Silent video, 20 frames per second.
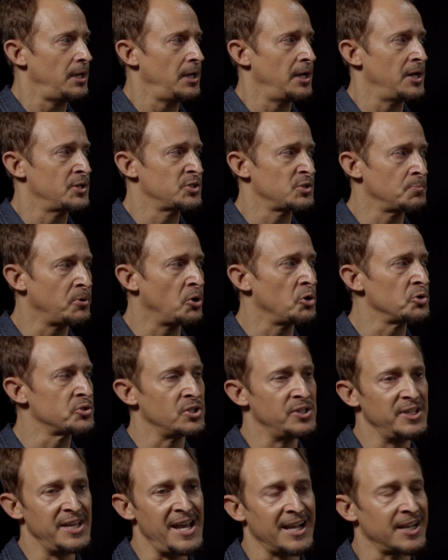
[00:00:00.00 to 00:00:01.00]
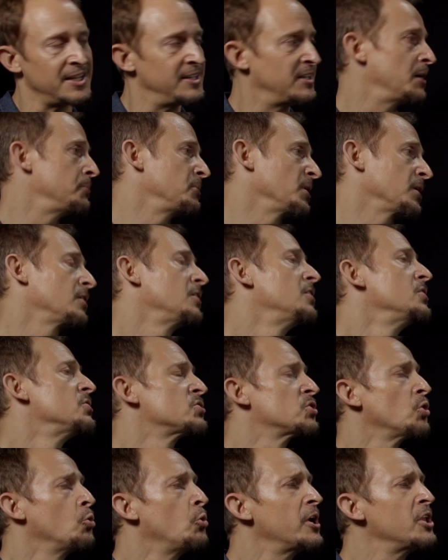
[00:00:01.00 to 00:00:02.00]
as opposed to the academic.
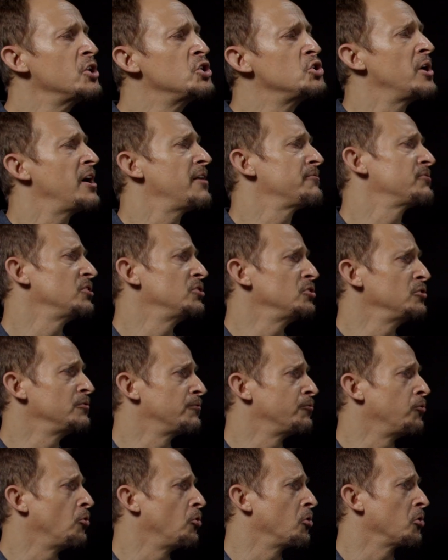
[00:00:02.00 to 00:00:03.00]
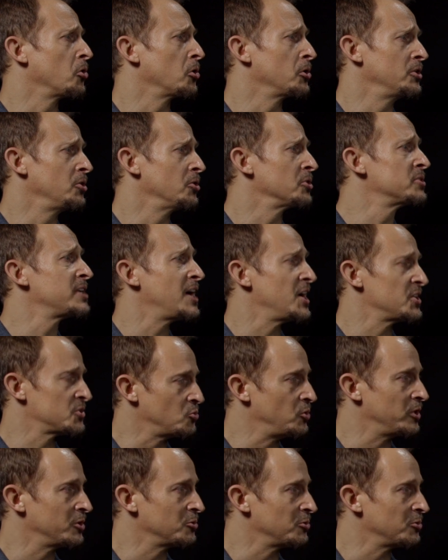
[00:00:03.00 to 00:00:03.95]
So what did you have to do for your task 1